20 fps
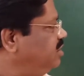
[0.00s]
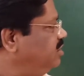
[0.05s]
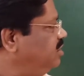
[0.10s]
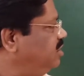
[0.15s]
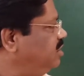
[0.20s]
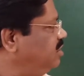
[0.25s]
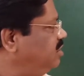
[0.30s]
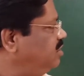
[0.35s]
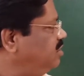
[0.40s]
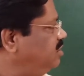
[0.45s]

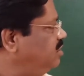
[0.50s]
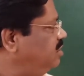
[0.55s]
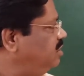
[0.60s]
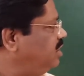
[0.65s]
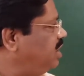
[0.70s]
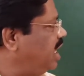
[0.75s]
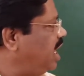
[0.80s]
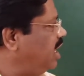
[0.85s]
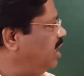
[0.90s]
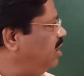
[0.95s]
the
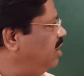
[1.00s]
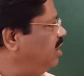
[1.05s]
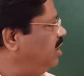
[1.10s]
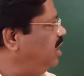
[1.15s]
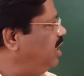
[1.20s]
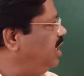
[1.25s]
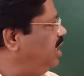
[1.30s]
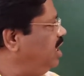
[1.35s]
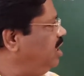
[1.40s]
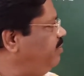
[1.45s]
triangle
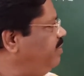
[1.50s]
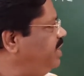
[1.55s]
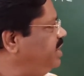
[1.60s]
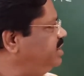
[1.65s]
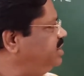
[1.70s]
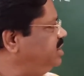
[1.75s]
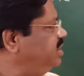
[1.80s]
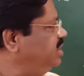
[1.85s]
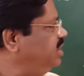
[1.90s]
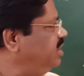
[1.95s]

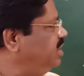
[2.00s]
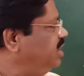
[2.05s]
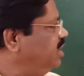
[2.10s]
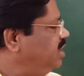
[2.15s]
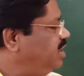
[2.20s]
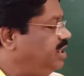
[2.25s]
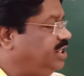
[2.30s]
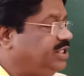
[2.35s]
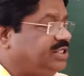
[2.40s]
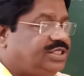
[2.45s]
ABC
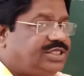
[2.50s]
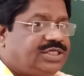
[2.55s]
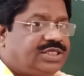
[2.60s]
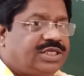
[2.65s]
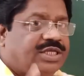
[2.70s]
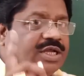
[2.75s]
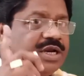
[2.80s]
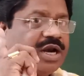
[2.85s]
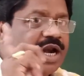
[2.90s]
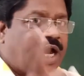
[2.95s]

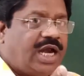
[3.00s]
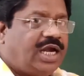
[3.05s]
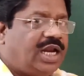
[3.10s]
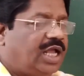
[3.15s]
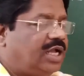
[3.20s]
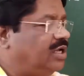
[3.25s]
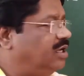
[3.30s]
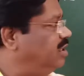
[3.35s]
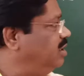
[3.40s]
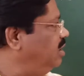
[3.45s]
is right
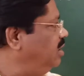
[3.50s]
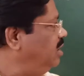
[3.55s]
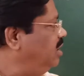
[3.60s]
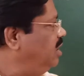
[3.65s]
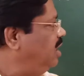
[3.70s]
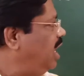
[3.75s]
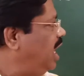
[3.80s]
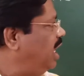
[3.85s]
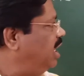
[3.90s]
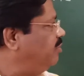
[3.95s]
angle
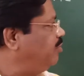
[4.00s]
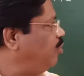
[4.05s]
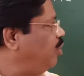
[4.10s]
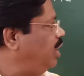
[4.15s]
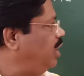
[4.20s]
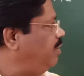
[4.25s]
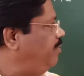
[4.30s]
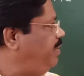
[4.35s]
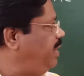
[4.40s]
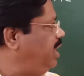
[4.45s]
at
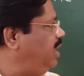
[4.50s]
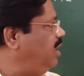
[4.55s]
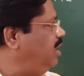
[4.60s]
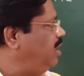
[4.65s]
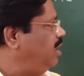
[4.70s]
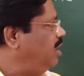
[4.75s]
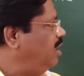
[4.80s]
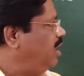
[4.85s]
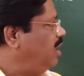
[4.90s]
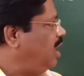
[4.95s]
point
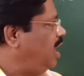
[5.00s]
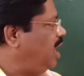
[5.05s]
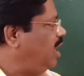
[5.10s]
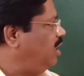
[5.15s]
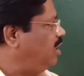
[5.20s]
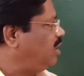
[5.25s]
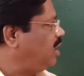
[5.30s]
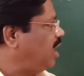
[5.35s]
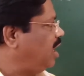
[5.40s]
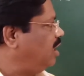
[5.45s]
B,
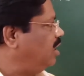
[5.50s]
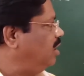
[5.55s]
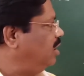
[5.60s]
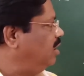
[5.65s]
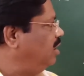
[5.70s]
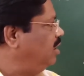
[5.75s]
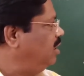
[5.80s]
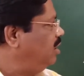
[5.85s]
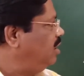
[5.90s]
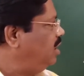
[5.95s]
and
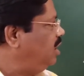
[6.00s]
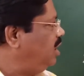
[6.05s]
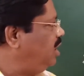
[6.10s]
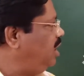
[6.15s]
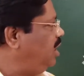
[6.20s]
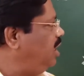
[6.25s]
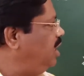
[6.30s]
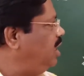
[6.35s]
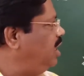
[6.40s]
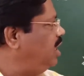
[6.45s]
triangle
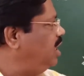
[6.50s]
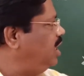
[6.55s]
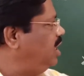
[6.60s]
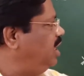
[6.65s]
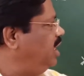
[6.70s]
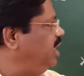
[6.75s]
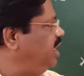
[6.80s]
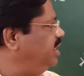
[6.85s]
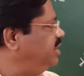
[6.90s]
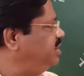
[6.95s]

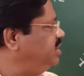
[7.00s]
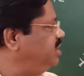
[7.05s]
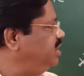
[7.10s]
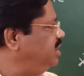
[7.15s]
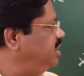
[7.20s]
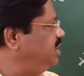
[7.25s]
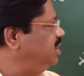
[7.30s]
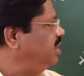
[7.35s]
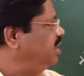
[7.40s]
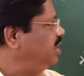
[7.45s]

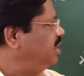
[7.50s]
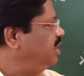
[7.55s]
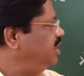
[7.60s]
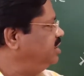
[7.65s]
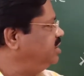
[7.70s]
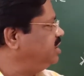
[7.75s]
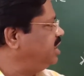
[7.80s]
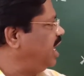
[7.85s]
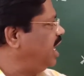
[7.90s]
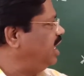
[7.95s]
ABC
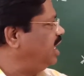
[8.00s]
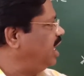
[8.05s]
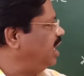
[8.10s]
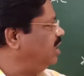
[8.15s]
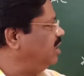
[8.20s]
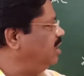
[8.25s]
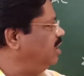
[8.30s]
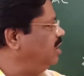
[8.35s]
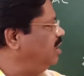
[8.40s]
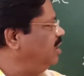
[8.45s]
is right
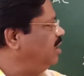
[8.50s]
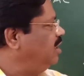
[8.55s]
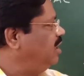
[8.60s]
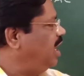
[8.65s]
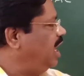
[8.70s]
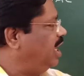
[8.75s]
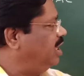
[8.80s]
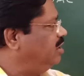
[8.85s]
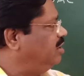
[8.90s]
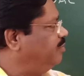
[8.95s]
angle
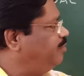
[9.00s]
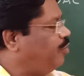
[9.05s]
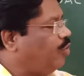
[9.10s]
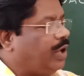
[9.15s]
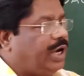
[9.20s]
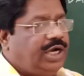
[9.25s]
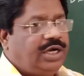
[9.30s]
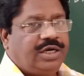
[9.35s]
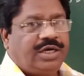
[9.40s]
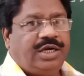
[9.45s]
at the
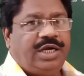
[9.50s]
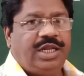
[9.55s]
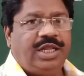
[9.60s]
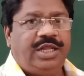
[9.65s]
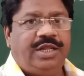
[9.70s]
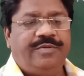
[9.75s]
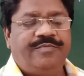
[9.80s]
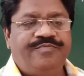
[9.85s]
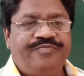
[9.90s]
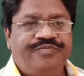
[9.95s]
point
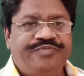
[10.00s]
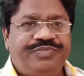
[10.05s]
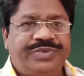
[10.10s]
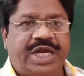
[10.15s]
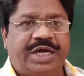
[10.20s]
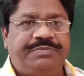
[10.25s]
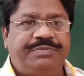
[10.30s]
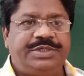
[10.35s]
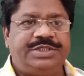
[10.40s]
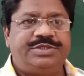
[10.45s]
D.
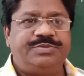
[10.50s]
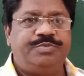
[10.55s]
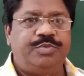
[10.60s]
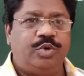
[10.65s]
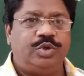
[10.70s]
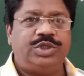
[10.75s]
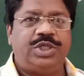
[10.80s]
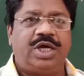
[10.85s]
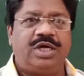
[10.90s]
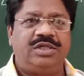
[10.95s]
That means
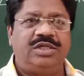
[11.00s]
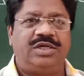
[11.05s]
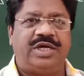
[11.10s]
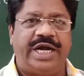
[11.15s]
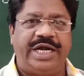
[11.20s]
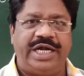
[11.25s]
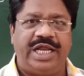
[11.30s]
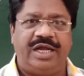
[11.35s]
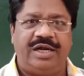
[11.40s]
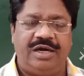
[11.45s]
both are the
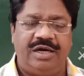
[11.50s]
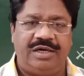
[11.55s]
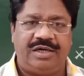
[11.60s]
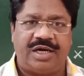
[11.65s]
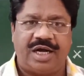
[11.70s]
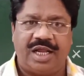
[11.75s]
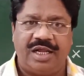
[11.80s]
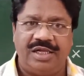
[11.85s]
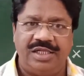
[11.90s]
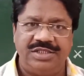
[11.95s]
right angle
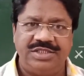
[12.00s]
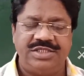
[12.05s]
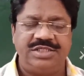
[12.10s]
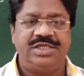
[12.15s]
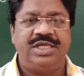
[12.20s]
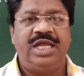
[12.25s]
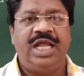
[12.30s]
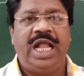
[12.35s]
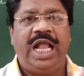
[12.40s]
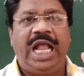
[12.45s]

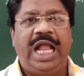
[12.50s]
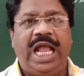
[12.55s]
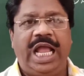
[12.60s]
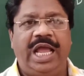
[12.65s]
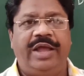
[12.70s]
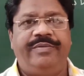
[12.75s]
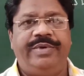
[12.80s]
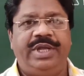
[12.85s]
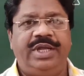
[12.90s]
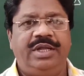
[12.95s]
triangles
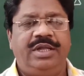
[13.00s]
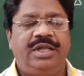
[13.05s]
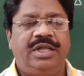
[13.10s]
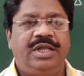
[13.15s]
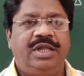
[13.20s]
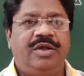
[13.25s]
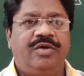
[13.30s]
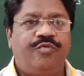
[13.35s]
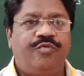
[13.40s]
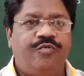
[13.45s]
having
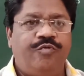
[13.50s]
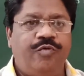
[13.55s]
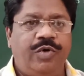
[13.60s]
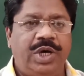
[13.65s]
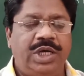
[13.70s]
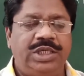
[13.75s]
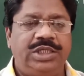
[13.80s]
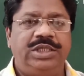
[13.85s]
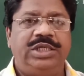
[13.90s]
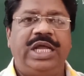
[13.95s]

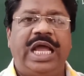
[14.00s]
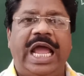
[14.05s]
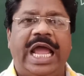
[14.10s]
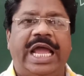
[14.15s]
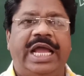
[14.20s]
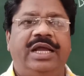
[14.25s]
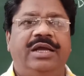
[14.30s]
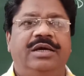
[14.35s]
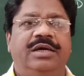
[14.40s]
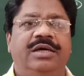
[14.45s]
one
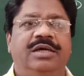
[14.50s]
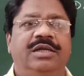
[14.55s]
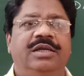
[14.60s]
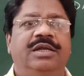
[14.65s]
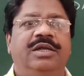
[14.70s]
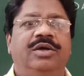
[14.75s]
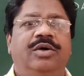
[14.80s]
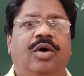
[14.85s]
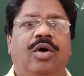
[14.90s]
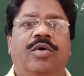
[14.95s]
angle
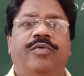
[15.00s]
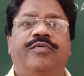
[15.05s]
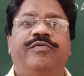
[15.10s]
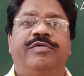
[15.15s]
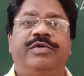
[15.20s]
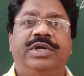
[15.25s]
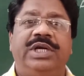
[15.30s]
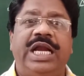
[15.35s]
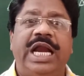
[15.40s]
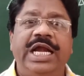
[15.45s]
of
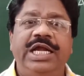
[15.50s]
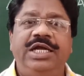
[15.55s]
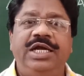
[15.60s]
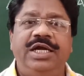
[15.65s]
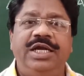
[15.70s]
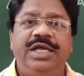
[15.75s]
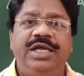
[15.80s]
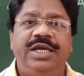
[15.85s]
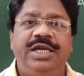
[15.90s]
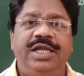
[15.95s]
90
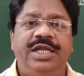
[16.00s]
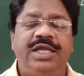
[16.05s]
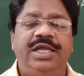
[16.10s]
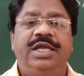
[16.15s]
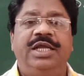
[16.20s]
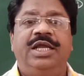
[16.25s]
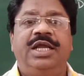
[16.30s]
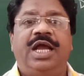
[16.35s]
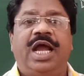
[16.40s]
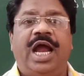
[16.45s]
degree
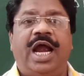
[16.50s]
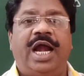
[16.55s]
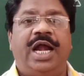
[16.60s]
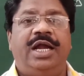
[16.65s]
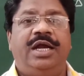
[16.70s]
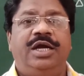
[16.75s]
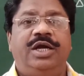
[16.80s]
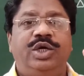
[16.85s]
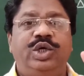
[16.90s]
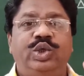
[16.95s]

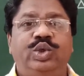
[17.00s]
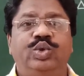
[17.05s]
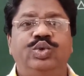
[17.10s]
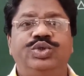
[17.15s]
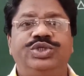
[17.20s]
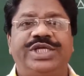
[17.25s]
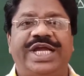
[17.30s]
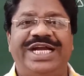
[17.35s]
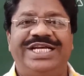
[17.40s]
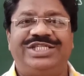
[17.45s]
and two
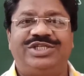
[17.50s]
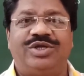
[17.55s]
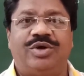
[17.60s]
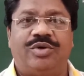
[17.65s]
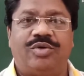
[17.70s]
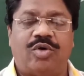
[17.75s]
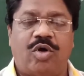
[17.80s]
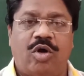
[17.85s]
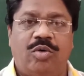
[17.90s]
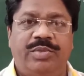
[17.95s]
sides
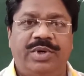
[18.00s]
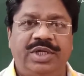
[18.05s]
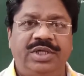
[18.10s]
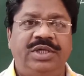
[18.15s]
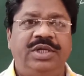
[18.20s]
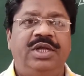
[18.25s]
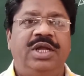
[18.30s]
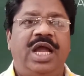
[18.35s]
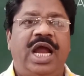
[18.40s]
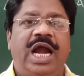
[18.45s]
are
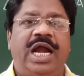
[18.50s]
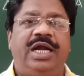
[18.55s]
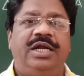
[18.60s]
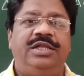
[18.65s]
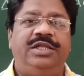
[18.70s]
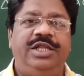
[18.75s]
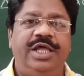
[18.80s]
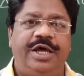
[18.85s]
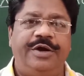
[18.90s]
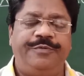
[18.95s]
common,
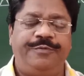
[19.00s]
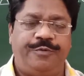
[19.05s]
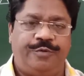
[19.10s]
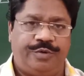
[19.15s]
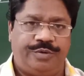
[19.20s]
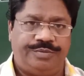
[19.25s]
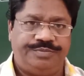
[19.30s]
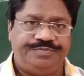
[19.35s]
and therefore